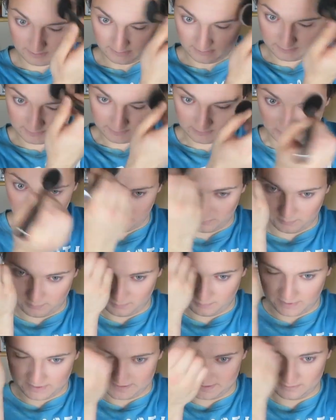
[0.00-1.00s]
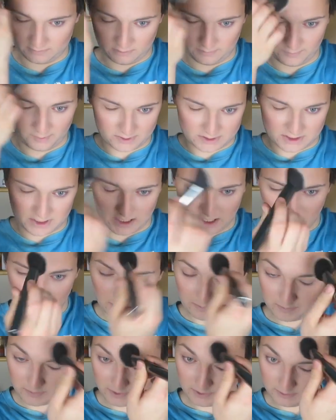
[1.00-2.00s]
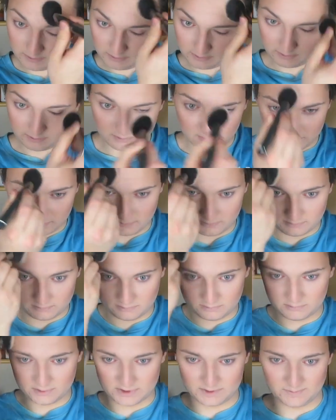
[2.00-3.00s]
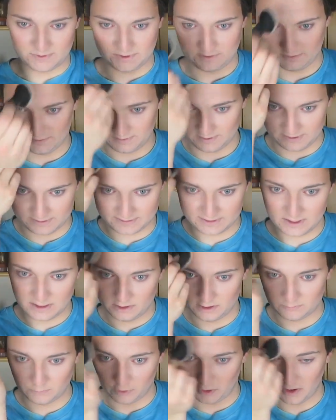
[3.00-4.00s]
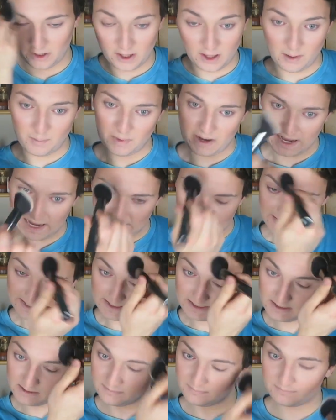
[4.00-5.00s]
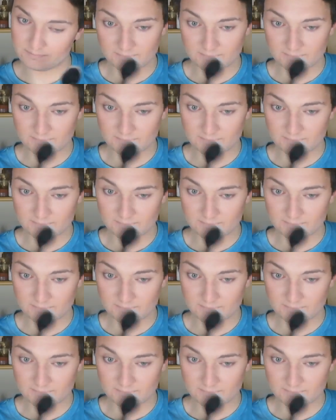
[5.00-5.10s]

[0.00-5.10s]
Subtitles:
and sort of press it over top. Just make sure everything's more blended.